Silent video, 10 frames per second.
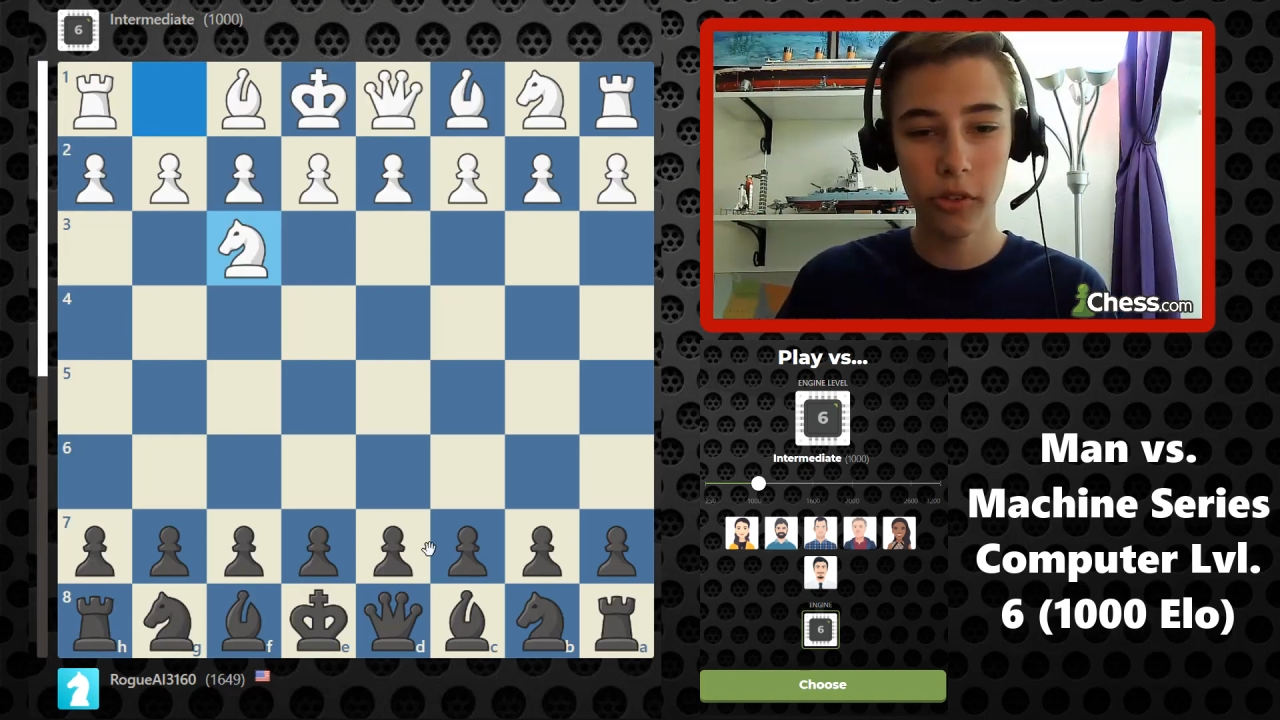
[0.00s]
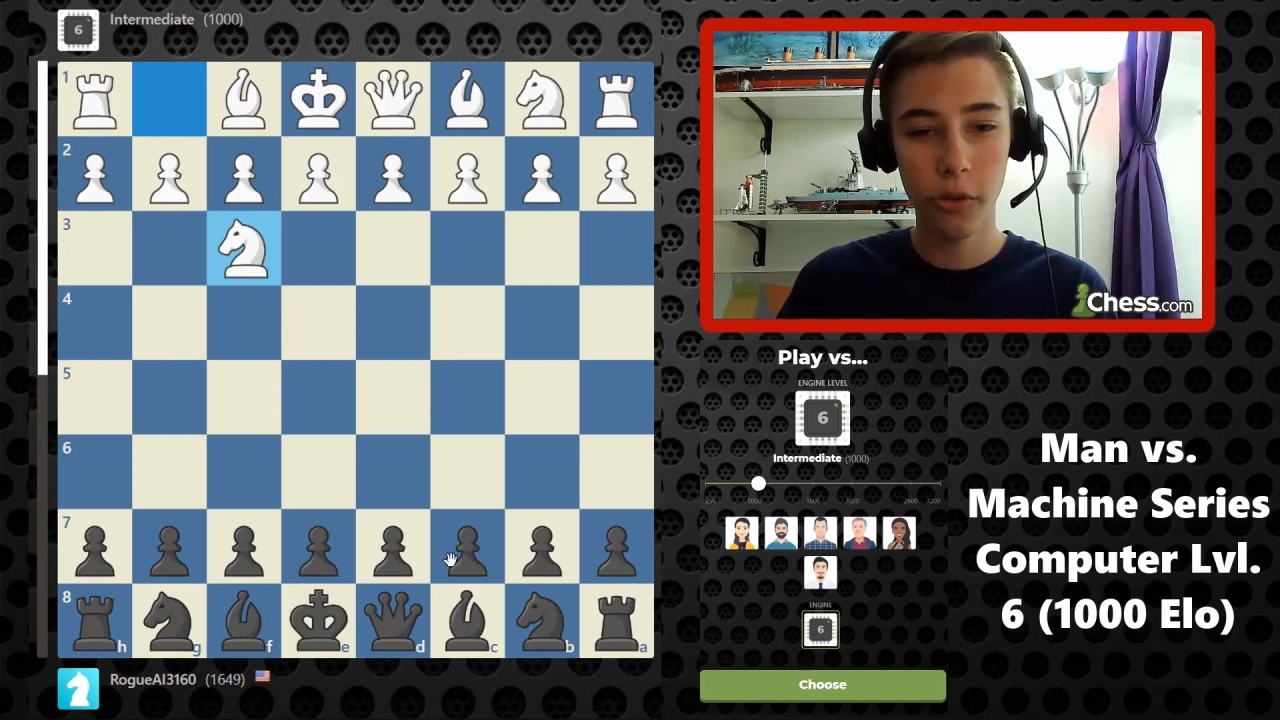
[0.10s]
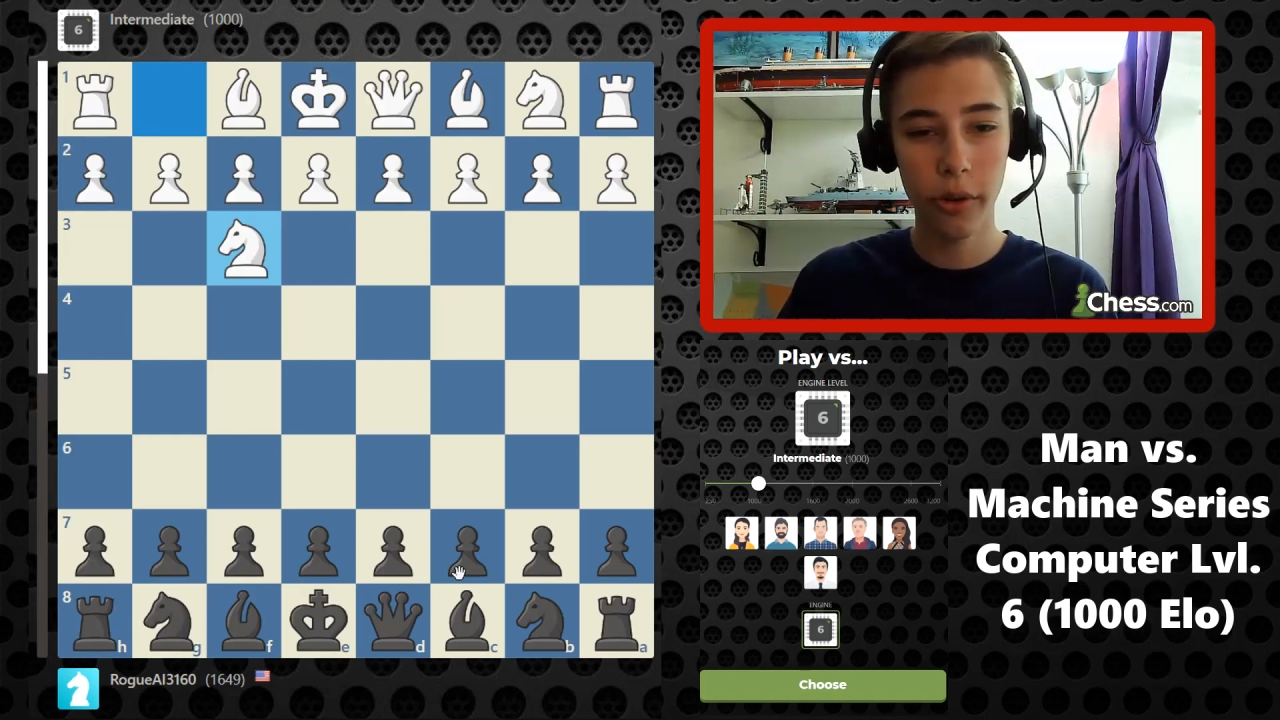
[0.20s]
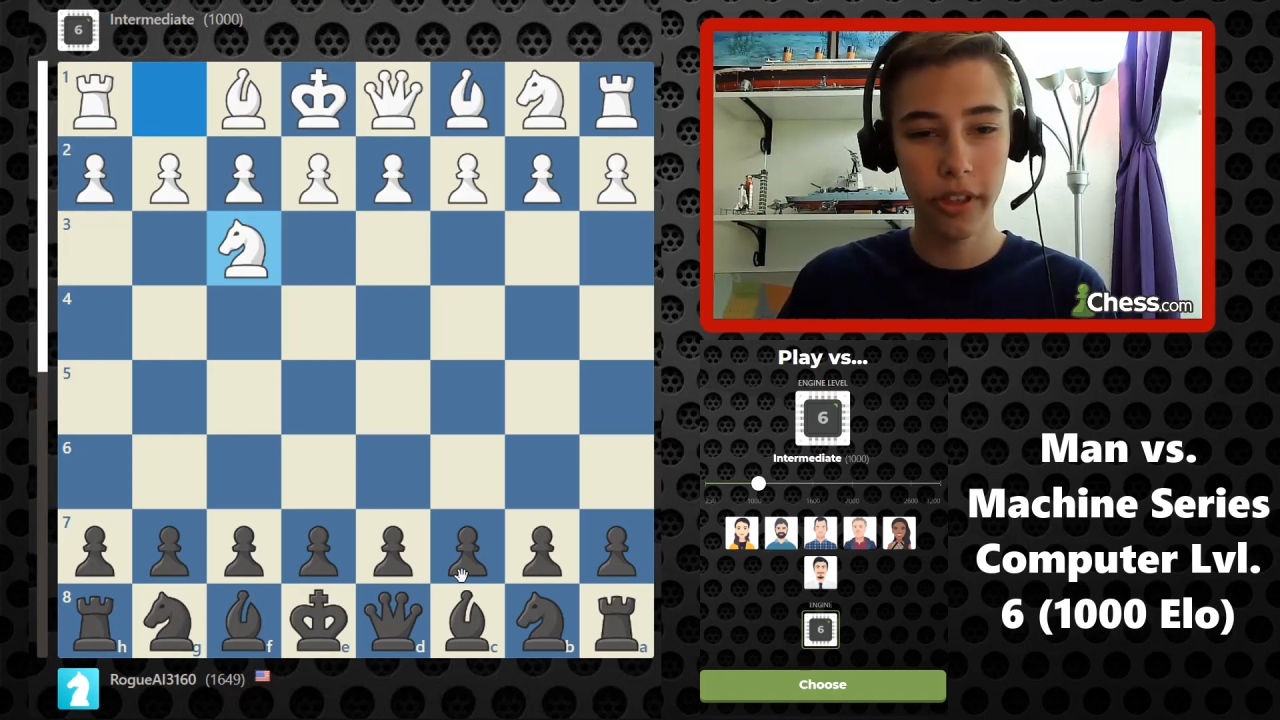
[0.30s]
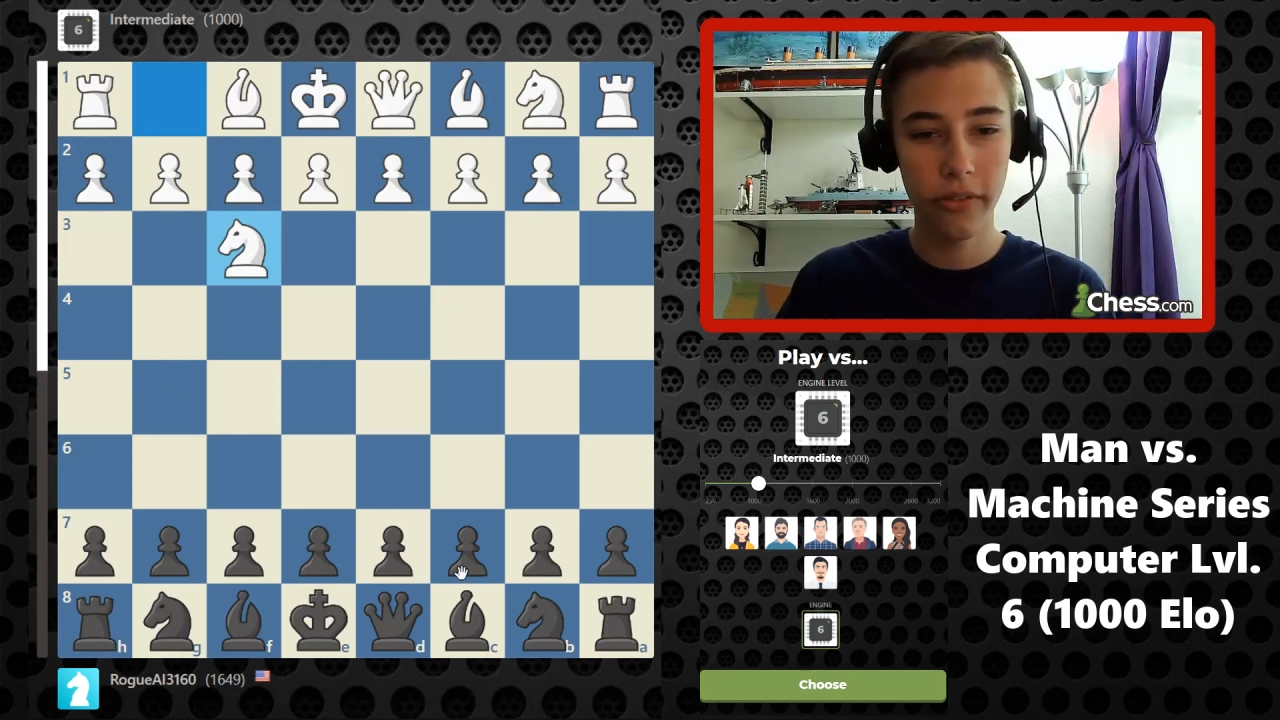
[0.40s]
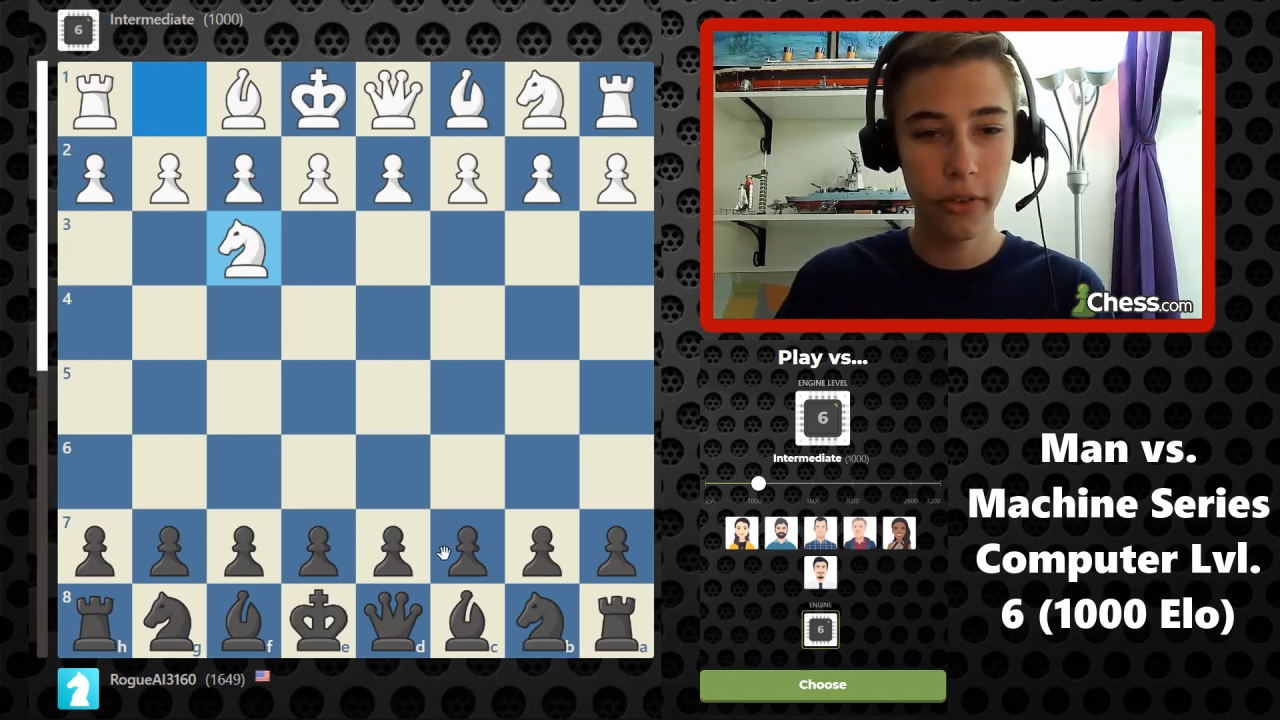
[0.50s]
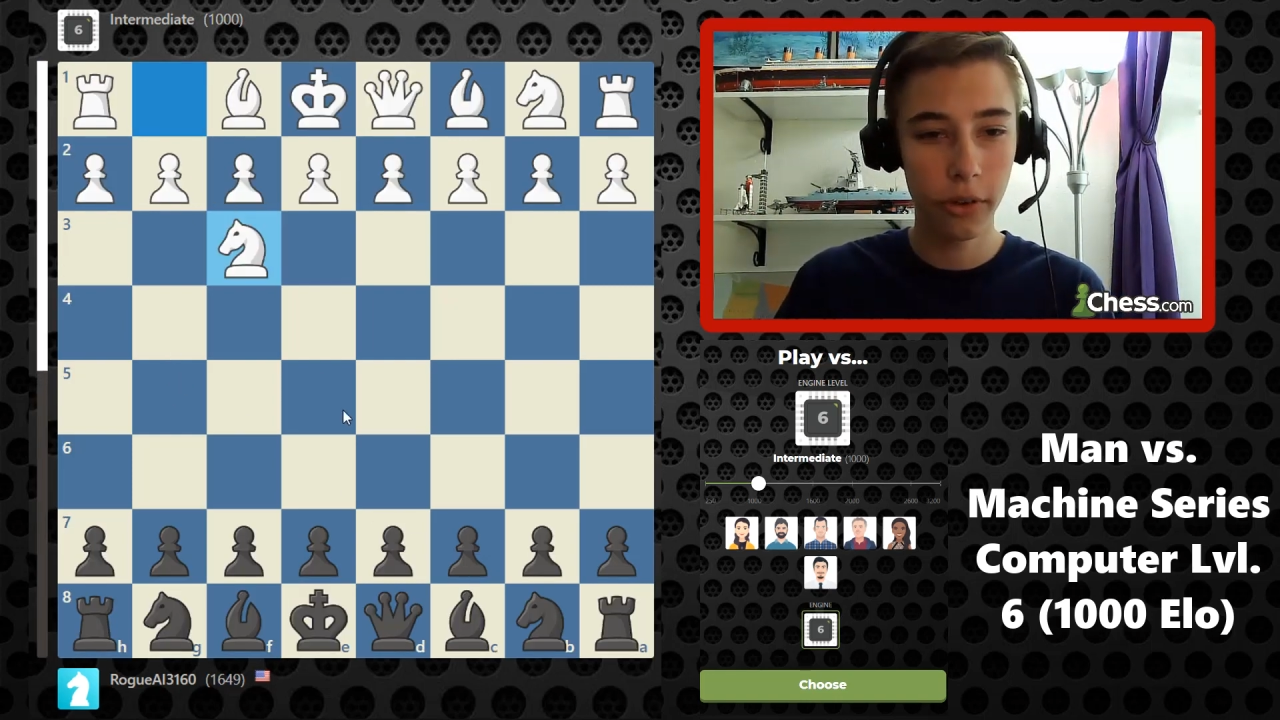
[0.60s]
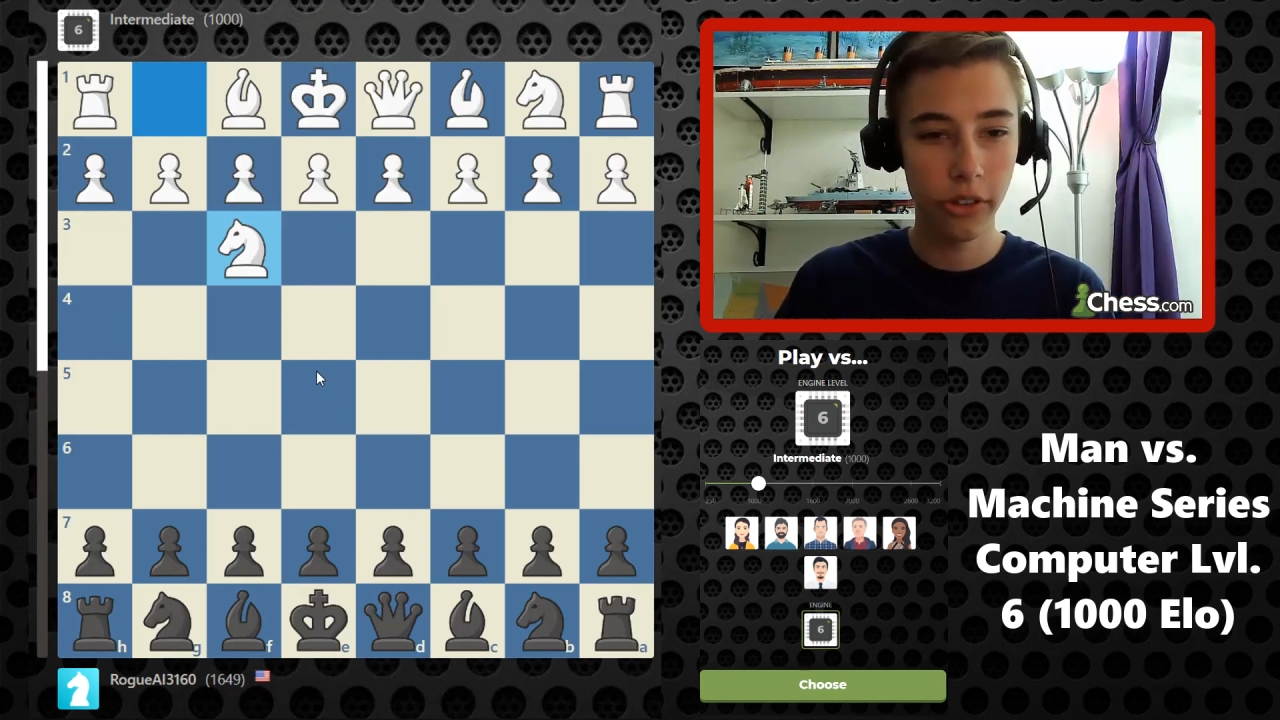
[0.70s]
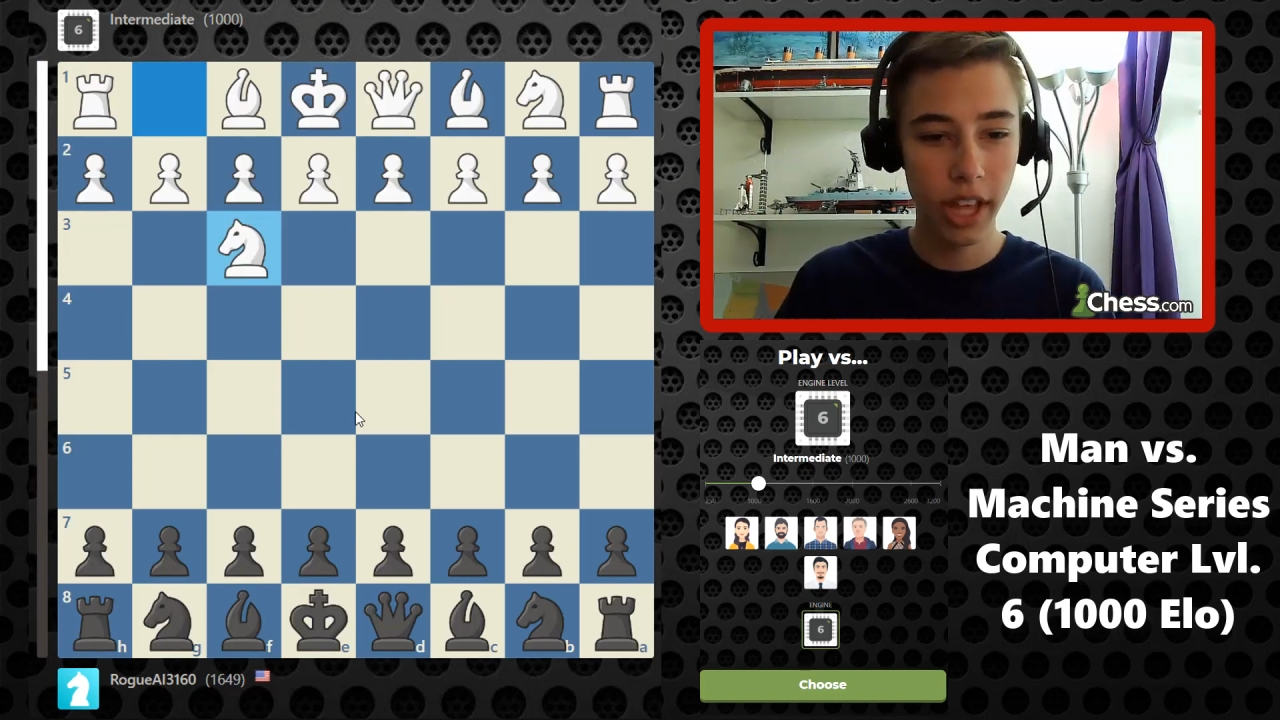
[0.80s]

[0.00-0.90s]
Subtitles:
for the first